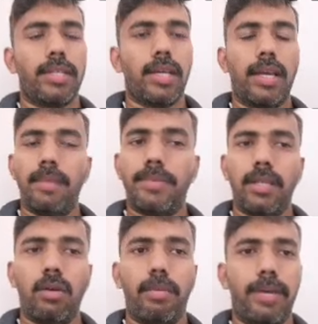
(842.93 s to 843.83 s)
and helps
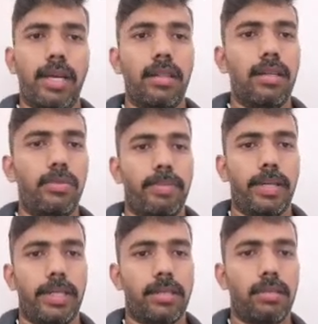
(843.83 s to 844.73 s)
in opening the
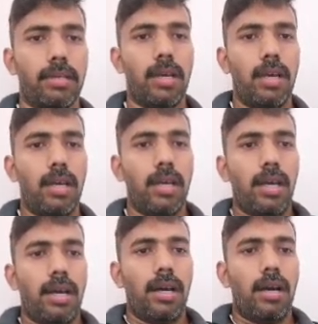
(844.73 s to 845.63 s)
duplex.
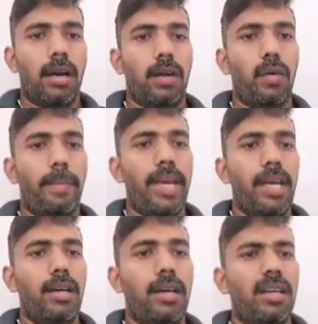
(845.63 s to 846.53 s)

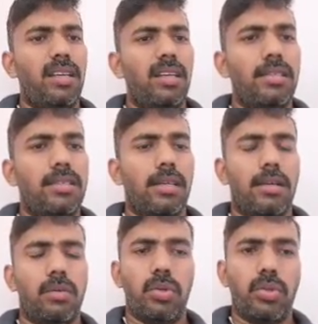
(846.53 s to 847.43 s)
Omega is
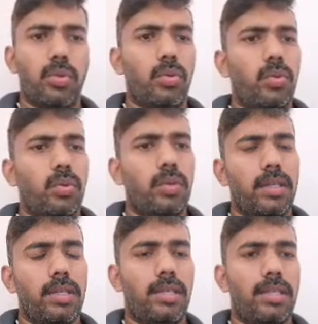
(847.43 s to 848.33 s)
also
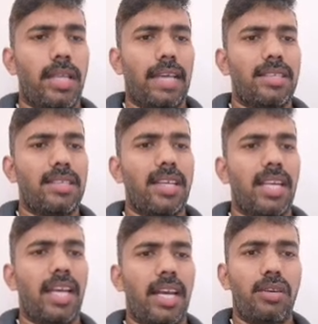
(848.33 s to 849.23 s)
an accessory
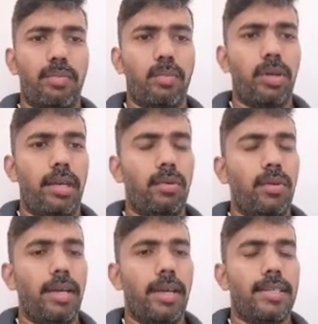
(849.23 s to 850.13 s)
kind of
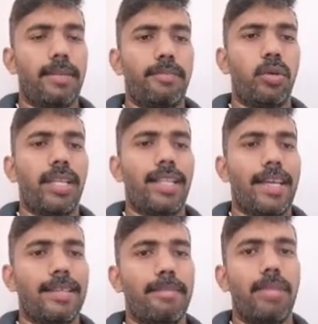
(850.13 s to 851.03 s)
molecule supporting the
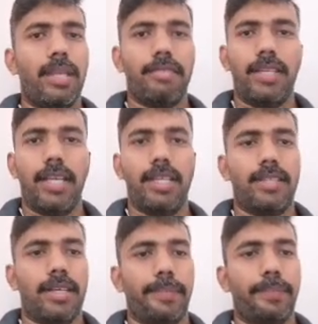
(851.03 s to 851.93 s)
assembly of the
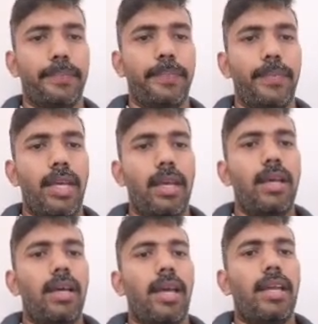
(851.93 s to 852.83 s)
enzyme.
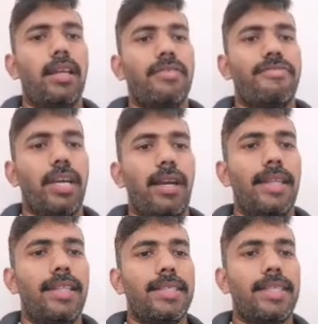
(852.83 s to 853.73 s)
And finally
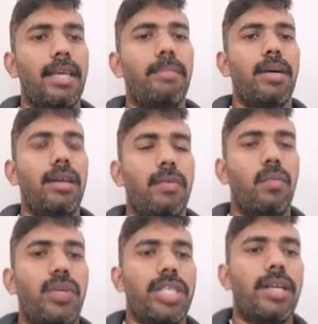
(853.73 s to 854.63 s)
the sigma,
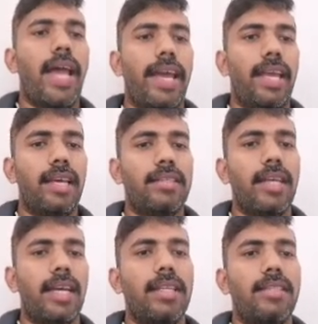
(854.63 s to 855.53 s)
which directs
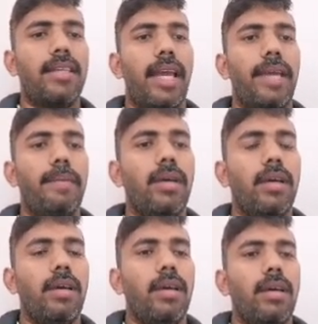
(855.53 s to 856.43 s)
the enzyme
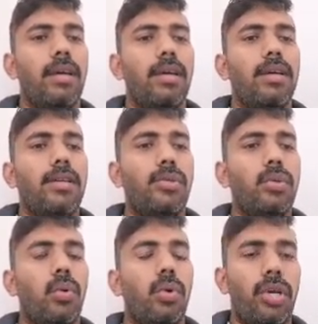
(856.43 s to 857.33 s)

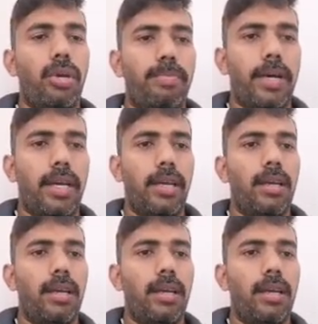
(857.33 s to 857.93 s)
to occupy